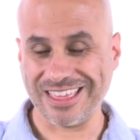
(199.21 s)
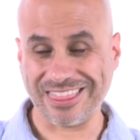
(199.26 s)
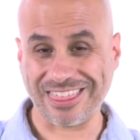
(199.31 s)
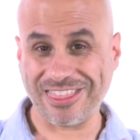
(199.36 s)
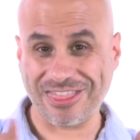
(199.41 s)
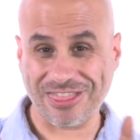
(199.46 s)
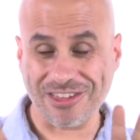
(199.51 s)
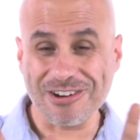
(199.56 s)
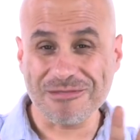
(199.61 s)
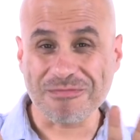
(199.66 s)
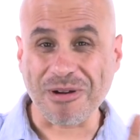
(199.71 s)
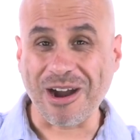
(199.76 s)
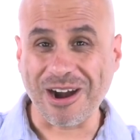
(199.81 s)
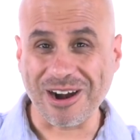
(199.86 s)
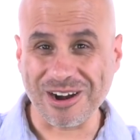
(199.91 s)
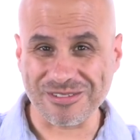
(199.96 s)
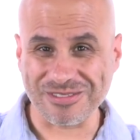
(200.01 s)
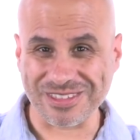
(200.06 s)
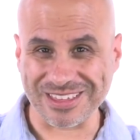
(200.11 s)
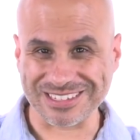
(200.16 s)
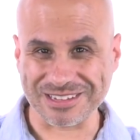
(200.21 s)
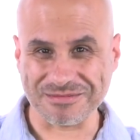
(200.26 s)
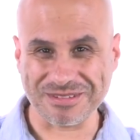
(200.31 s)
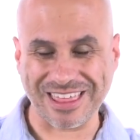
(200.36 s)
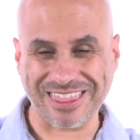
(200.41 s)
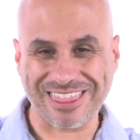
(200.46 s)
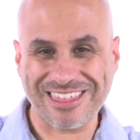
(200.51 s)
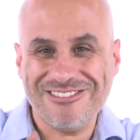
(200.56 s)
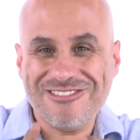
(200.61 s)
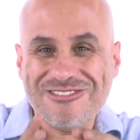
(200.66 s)
The third part of this, I mean,
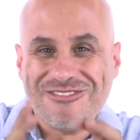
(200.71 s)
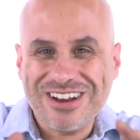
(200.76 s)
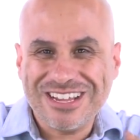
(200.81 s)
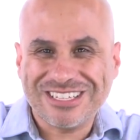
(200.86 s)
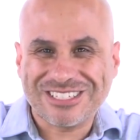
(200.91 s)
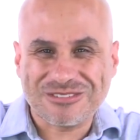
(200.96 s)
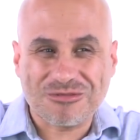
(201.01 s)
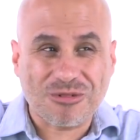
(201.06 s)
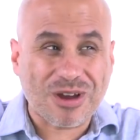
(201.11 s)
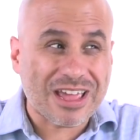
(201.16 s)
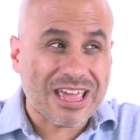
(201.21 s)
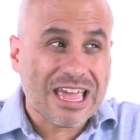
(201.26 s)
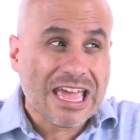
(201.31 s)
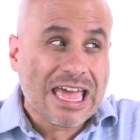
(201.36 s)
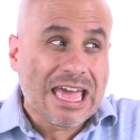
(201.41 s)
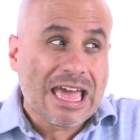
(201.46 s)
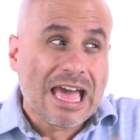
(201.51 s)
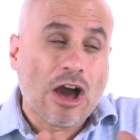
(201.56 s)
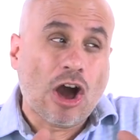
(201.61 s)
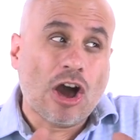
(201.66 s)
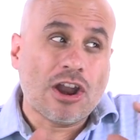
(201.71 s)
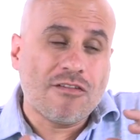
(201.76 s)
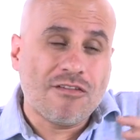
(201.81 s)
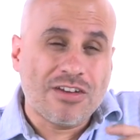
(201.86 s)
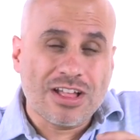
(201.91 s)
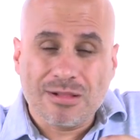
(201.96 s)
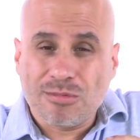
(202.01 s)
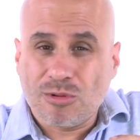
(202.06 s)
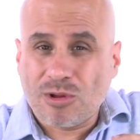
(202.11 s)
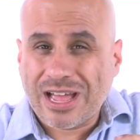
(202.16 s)
the third reason why
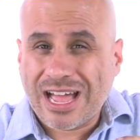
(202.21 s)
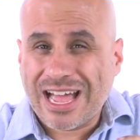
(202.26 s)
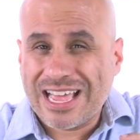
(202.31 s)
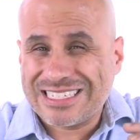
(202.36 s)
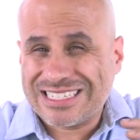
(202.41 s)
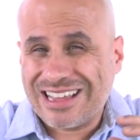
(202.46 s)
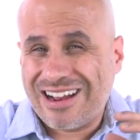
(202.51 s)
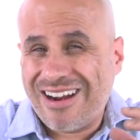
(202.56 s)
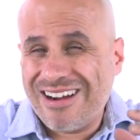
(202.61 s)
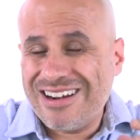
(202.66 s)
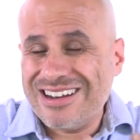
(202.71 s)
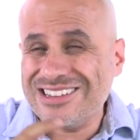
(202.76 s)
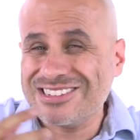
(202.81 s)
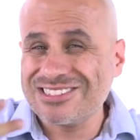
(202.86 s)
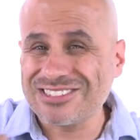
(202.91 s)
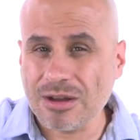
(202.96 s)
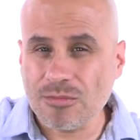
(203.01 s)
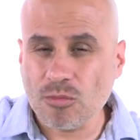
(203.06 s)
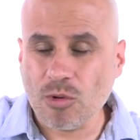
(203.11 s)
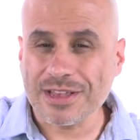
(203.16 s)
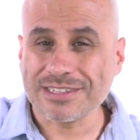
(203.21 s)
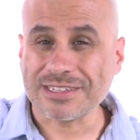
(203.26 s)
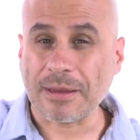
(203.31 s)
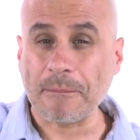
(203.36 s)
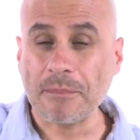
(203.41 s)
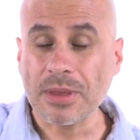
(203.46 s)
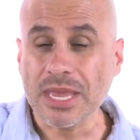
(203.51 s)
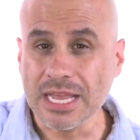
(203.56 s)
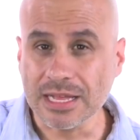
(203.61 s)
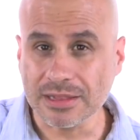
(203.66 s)
unavailable guys are in some ways
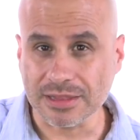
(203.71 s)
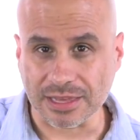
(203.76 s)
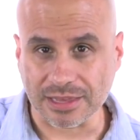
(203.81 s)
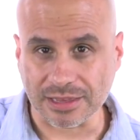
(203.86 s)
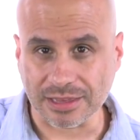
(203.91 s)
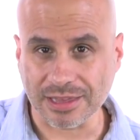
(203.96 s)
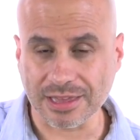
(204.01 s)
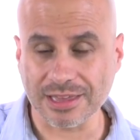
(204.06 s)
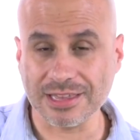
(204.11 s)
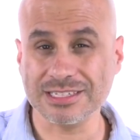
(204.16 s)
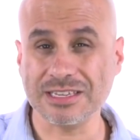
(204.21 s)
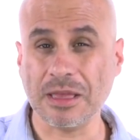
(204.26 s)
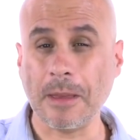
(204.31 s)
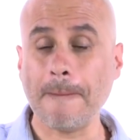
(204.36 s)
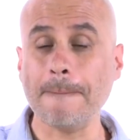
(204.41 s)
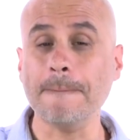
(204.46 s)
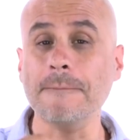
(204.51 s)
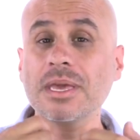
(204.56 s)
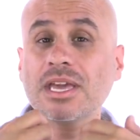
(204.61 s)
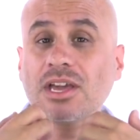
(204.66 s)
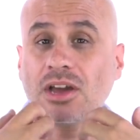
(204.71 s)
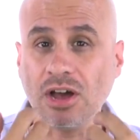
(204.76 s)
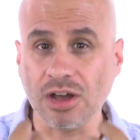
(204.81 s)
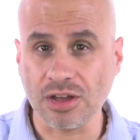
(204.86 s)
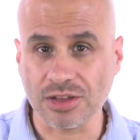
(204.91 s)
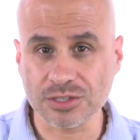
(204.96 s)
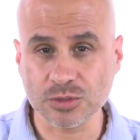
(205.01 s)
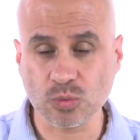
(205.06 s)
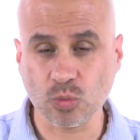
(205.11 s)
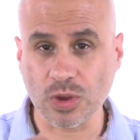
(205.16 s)
appealing is
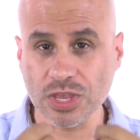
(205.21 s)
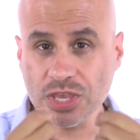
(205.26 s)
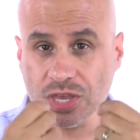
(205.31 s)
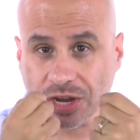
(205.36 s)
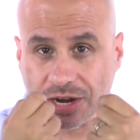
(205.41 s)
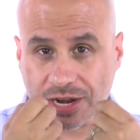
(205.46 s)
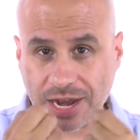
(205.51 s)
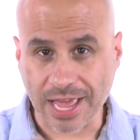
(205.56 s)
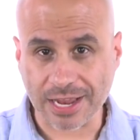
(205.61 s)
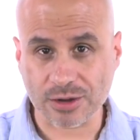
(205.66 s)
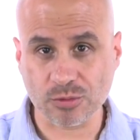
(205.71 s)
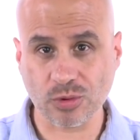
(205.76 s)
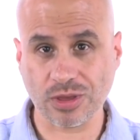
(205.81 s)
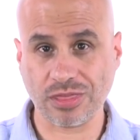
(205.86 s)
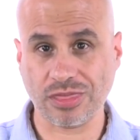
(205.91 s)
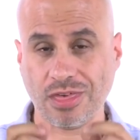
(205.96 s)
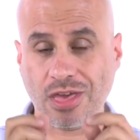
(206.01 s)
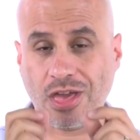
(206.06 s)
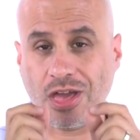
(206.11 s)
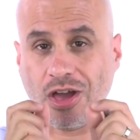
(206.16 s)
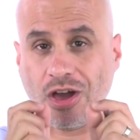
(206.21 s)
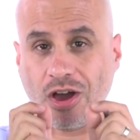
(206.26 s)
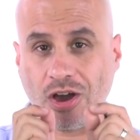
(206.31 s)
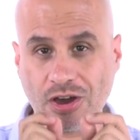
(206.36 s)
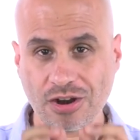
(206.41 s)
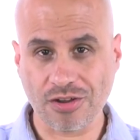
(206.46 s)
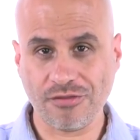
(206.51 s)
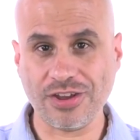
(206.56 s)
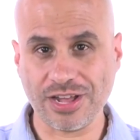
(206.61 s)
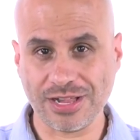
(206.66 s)
because when you connect with
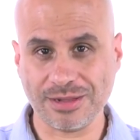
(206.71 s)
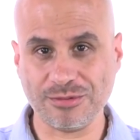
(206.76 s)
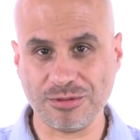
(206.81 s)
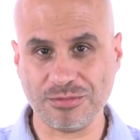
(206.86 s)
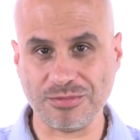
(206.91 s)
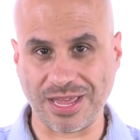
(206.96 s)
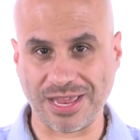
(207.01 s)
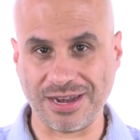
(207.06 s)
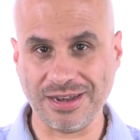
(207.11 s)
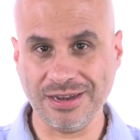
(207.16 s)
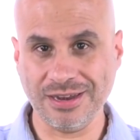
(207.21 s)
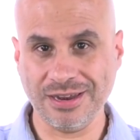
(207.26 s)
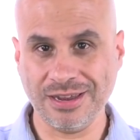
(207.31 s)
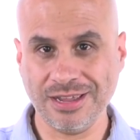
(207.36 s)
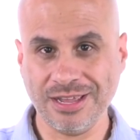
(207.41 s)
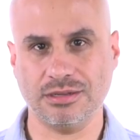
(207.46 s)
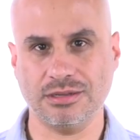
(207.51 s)
unavailable men,